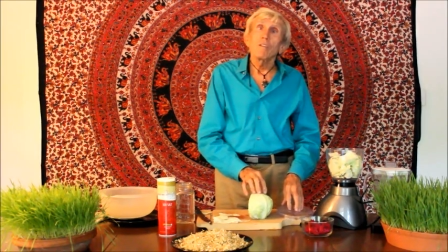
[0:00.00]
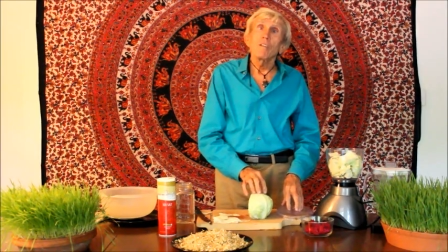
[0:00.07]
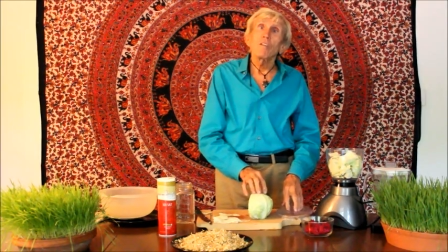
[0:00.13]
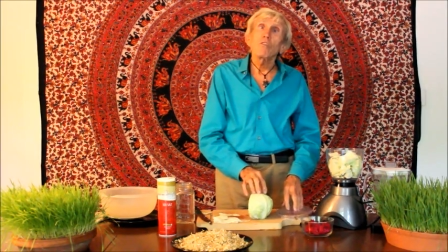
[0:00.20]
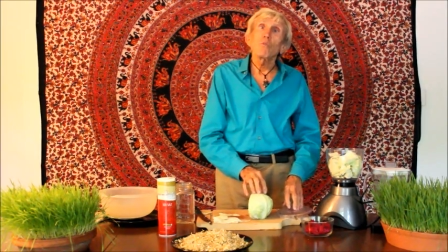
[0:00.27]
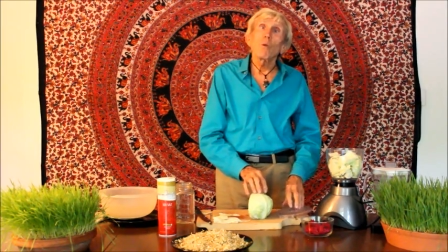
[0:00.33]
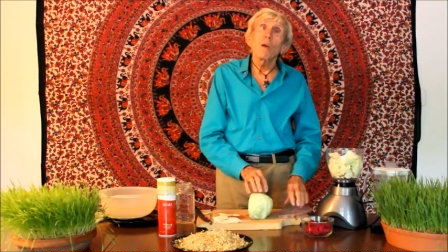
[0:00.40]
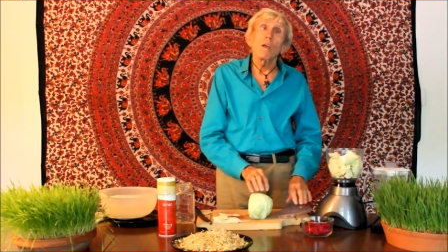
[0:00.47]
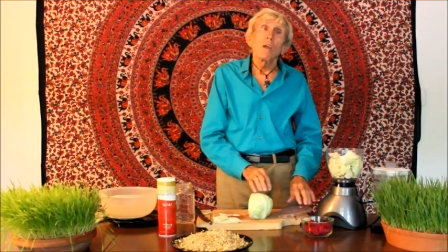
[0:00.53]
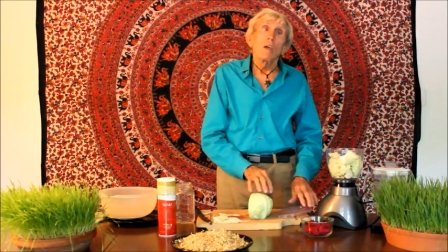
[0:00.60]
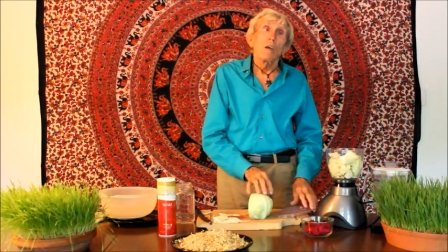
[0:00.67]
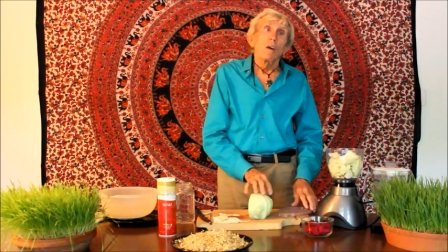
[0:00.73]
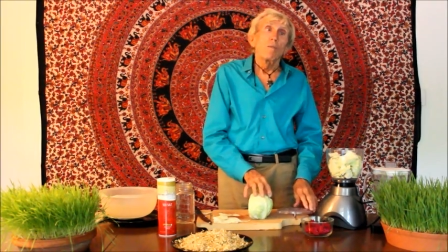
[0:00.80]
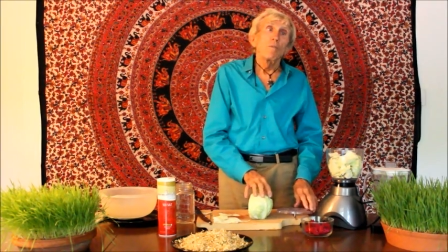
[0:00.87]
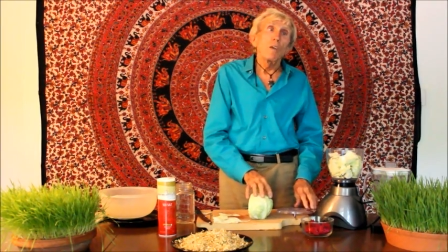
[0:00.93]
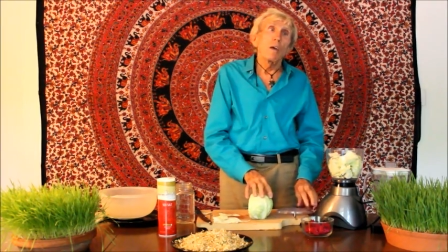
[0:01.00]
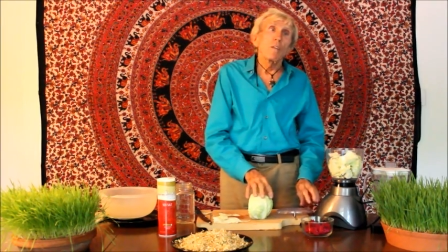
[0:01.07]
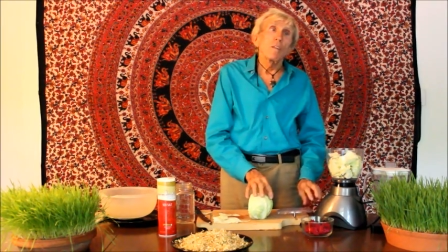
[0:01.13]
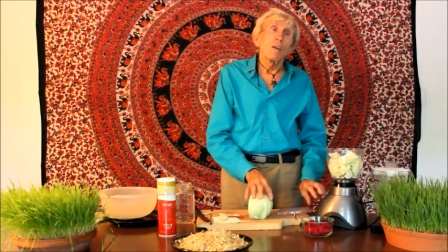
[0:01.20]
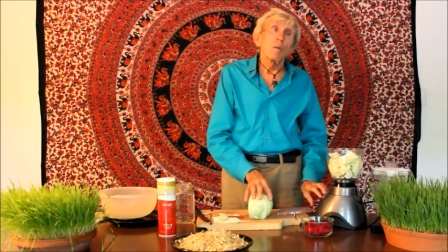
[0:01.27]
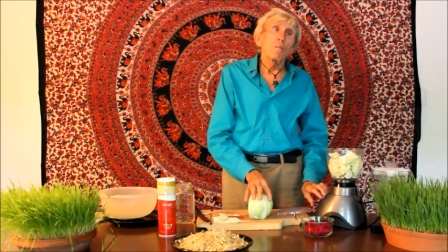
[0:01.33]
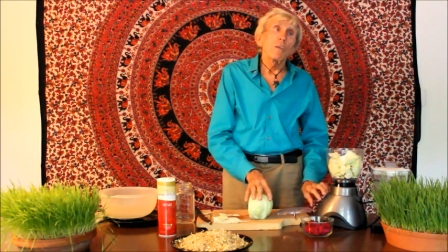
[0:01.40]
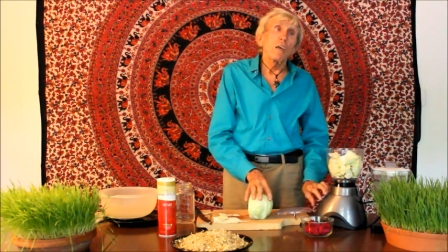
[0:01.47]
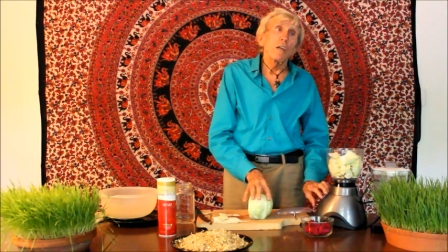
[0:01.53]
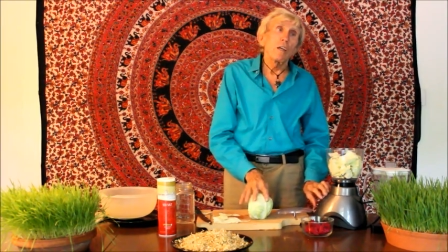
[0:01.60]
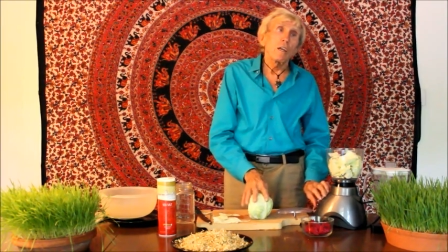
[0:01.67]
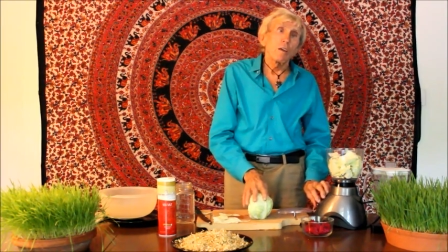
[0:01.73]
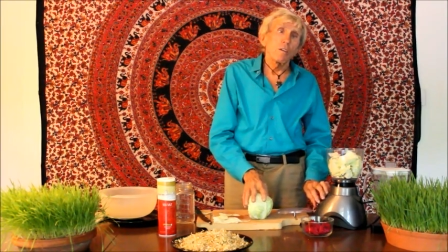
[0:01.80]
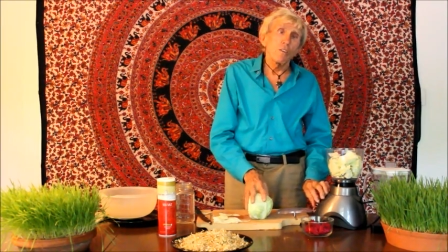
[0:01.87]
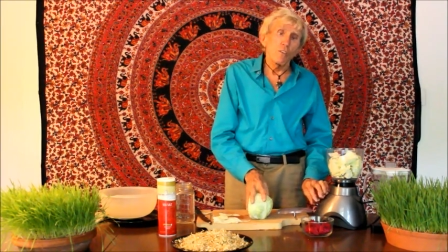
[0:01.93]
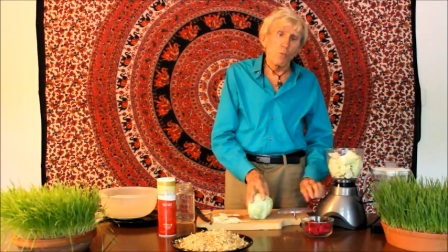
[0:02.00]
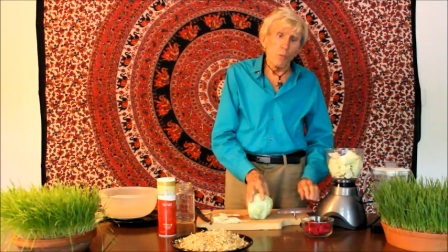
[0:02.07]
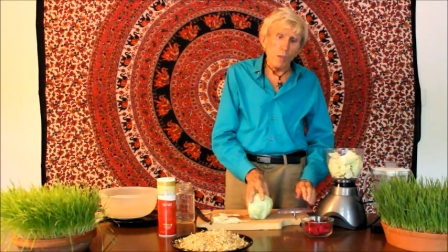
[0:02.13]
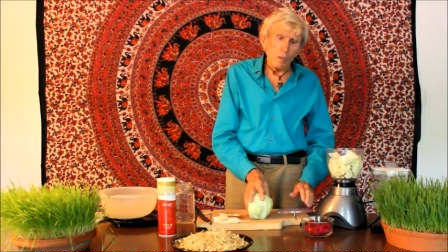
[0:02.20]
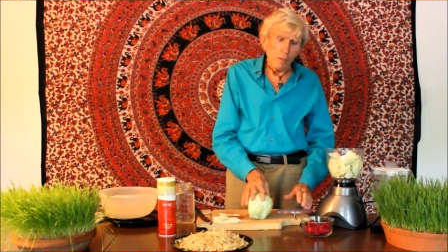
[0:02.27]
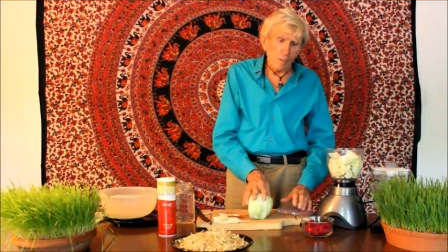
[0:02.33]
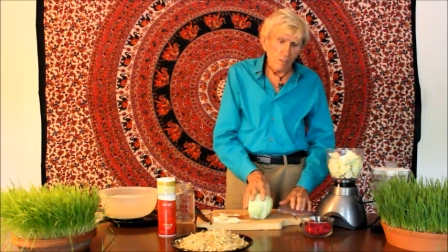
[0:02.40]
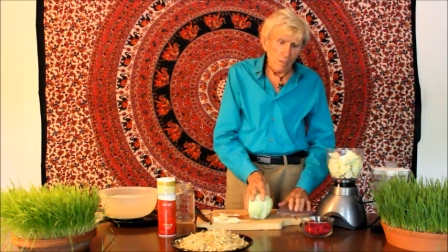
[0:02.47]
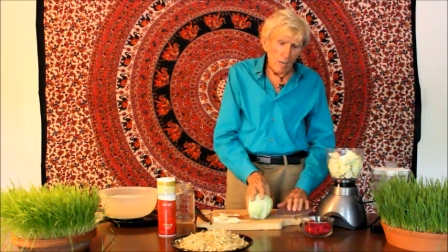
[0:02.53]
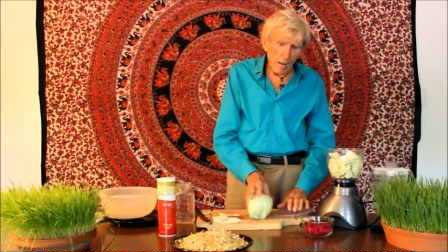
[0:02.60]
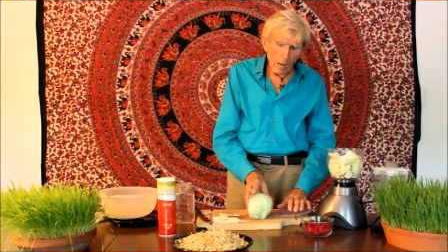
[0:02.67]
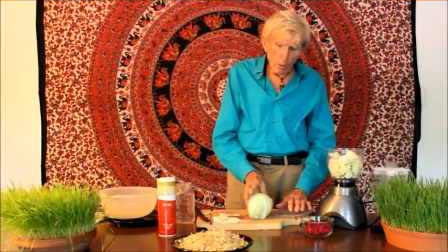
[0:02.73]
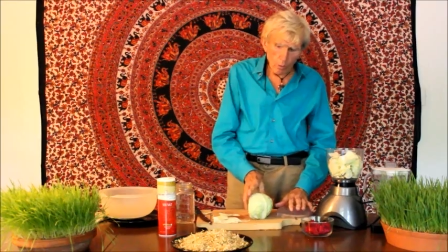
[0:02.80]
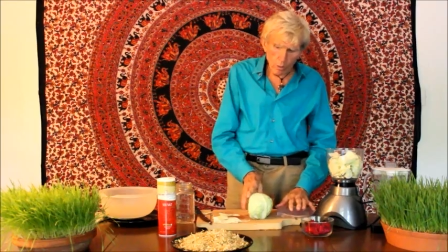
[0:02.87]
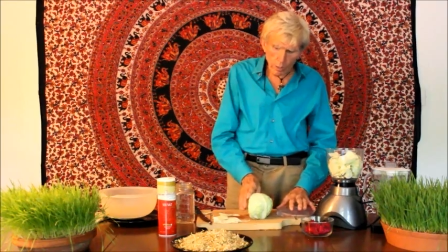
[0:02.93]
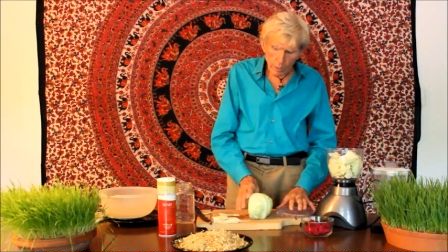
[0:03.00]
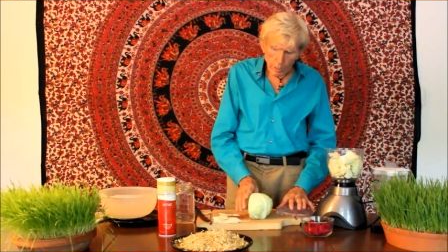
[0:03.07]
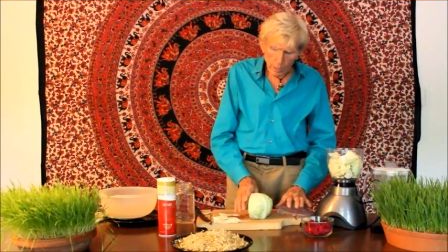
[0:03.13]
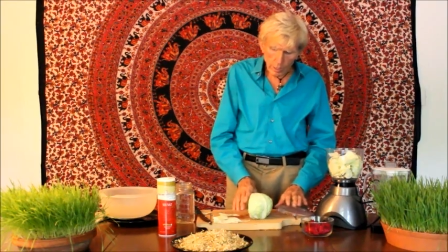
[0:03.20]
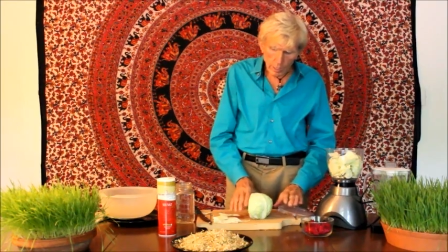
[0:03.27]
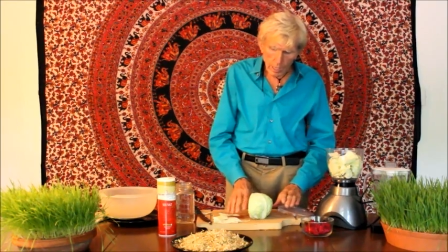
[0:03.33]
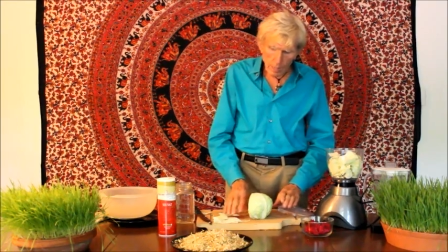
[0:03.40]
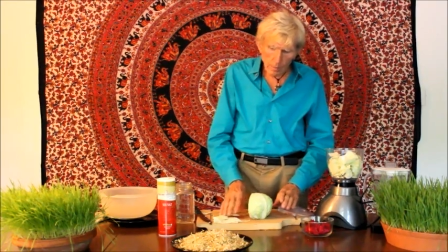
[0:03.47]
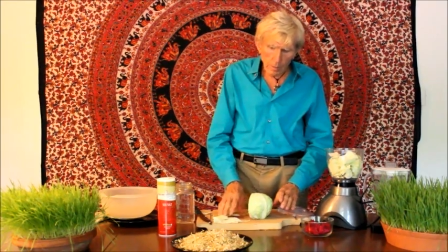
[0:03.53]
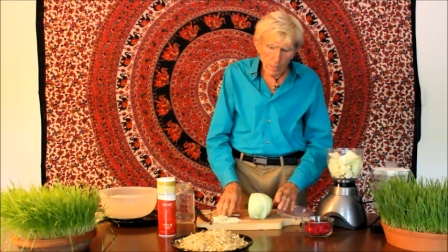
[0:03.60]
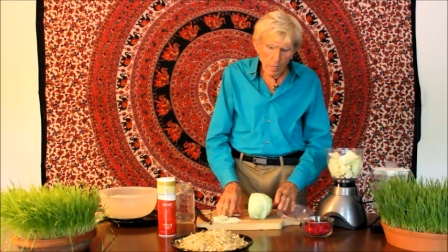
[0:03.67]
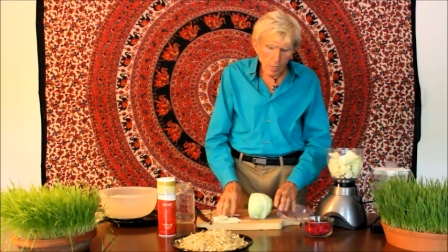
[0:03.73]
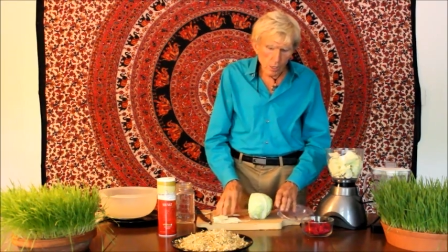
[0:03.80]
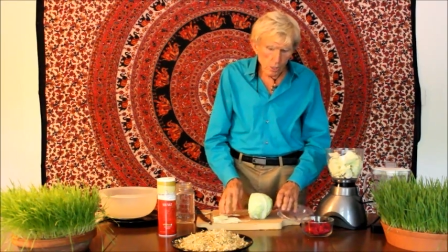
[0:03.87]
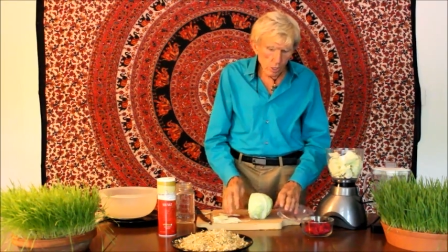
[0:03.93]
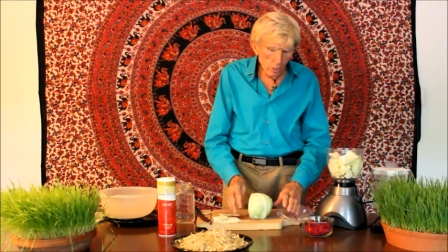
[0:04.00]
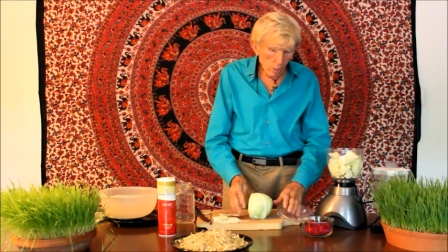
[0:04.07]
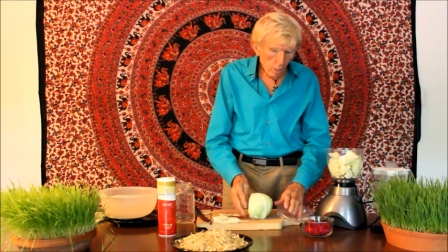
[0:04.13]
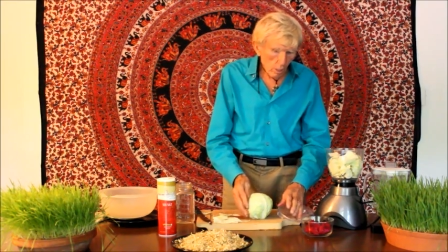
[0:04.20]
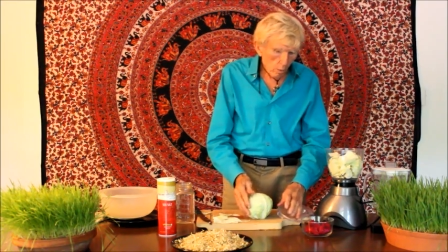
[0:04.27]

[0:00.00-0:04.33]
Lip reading: This way we end up getting a sweet-sour combination.